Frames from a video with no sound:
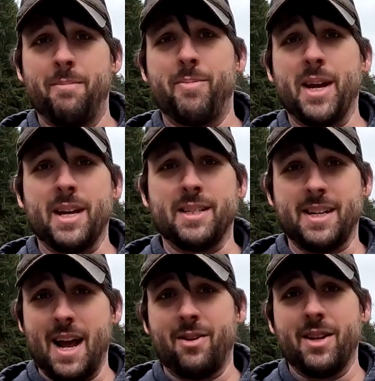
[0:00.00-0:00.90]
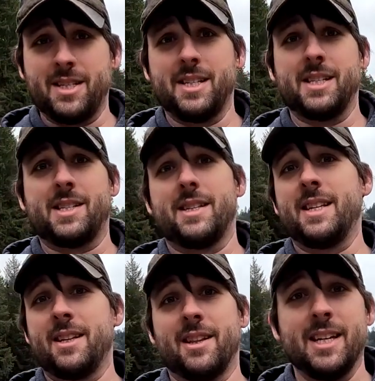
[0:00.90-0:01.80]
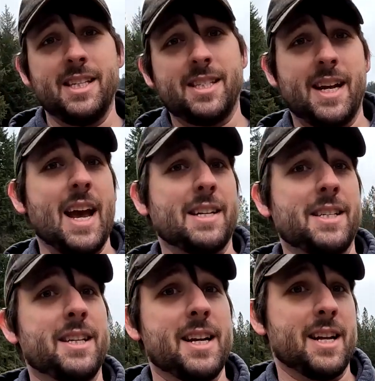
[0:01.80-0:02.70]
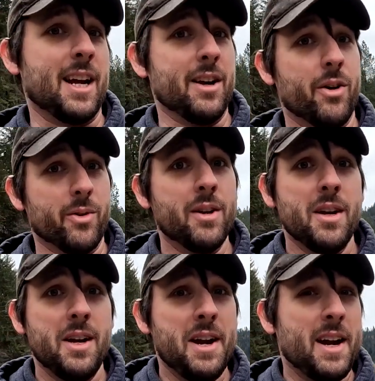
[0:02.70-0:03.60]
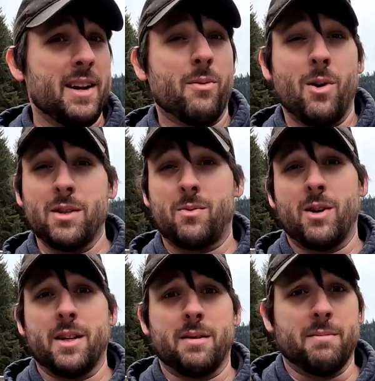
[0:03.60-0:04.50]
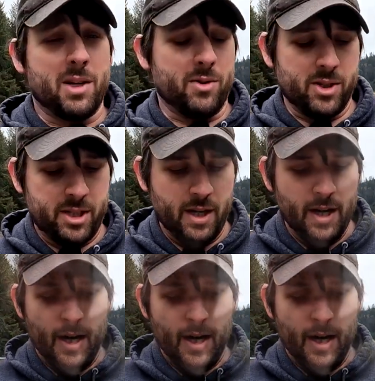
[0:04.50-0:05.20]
because now this is the least gassy gun I own, and it was one of the most.